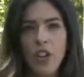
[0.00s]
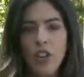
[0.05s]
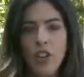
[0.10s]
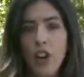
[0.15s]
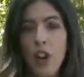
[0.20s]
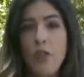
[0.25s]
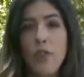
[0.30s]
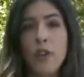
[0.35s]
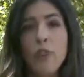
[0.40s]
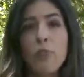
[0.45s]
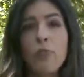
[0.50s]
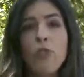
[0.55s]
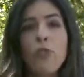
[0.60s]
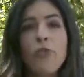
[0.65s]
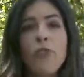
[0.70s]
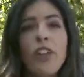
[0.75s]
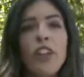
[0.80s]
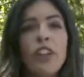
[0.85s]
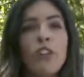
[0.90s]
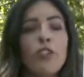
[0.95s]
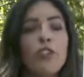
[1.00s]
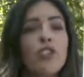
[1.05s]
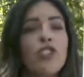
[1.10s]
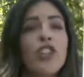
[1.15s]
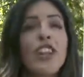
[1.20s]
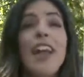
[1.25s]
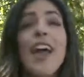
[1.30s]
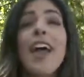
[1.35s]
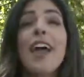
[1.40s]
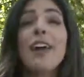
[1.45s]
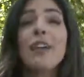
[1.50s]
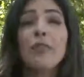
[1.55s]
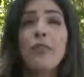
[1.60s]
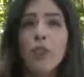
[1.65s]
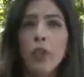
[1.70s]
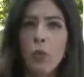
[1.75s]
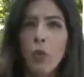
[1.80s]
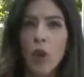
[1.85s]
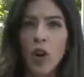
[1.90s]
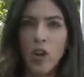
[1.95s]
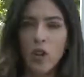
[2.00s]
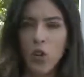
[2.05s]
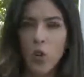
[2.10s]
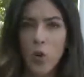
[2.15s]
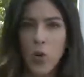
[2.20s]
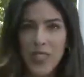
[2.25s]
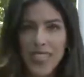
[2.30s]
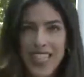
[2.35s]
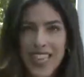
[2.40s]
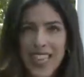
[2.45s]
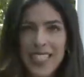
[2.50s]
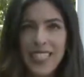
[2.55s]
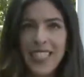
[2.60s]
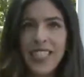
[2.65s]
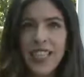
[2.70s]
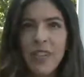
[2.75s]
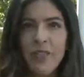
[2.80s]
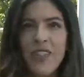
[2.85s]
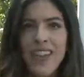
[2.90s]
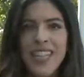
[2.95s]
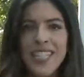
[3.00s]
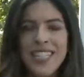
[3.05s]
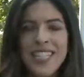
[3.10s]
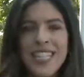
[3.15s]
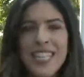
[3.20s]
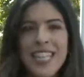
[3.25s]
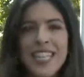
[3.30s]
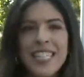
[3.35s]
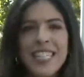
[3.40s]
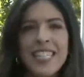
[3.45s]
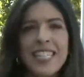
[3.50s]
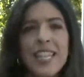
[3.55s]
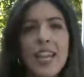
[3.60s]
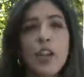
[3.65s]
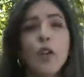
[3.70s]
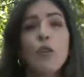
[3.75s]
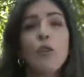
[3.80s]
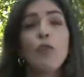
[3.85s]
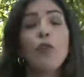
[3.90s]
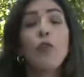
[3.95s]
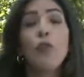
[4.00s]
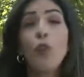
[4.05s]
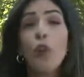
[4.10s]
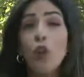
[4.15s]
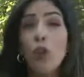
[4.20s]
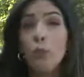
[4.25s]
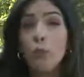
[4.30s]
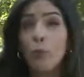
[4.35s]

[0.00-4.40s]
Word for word: Governor Murphy urging everyone who attended the event to take full